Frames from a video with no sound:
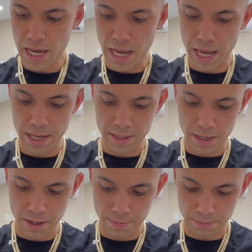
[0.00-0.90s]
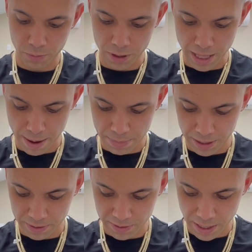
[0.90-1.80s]
And with that
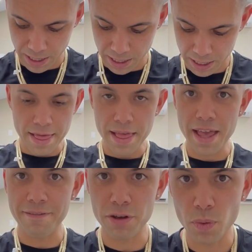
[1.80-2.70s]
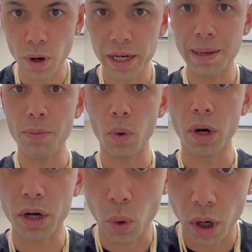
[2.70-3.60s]
being said, if you want a
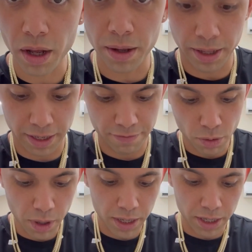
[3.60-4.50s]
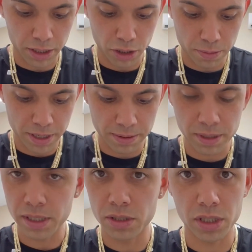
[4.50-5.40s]
more, if you want a
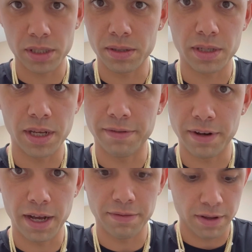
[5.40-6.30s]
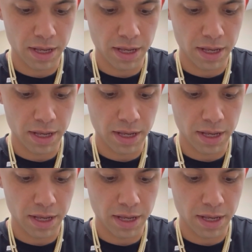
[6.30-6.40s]
Cuban, just get a 5.